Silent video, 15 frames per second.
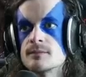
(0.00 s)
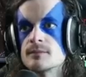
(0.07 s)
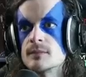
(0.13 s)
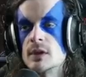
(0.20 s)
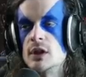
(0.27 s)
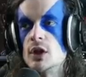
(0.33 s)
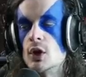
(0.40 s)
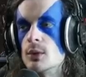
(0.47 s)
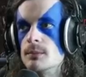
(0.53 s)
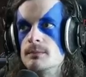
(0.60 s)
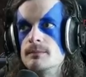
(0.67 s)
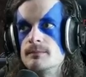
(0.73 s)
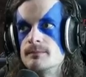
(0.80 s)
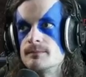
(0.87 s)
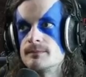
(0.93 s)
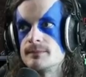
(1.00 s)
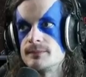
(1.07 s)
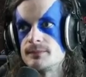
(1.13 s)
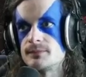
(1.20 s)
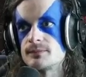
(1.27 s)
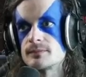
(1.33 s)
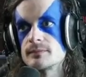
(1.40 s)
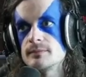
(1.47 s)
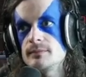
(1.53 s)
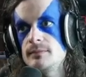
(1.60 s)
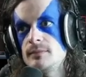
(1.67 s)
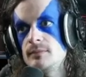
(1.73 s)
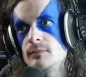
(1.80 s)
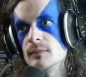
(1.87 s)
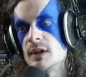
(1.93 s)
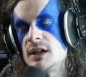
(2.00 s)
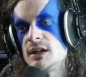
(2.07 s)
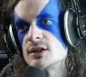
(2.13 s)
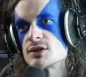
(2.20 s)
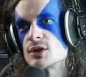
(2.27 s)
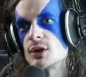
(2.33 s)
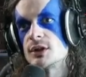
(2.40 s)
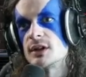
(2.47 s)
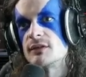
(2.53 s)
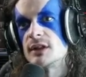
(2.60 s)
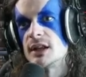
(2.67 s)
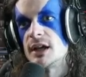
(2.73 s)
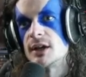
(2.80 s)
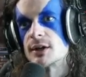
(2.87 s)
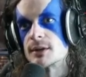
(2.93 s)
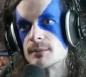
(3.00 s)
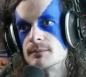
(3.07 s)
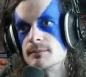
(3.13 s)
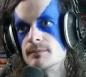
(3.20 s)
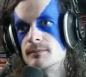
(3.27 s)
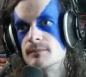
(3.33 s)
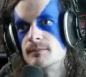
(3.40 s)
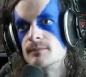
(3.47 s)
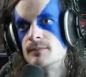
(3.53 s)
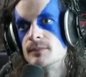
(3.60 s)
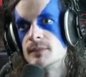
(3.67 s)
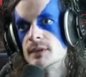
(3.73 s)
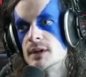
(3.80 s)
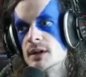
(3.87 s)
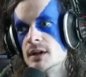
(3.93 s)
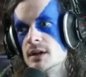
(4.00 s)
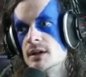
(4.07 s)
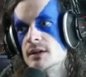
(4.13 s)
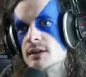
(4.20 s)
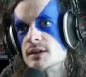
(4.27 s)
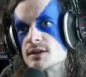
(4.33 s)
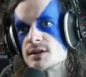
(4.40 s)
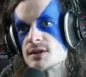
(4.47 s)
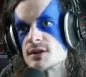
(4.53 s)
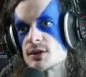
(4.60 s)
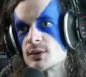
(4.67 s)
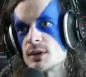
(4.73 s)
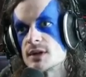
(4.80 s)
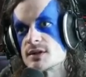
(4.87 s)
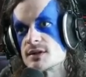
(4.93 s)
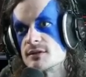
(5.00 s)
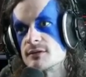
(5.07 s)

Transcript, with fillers: No. He does not have a lair. This is aggressive.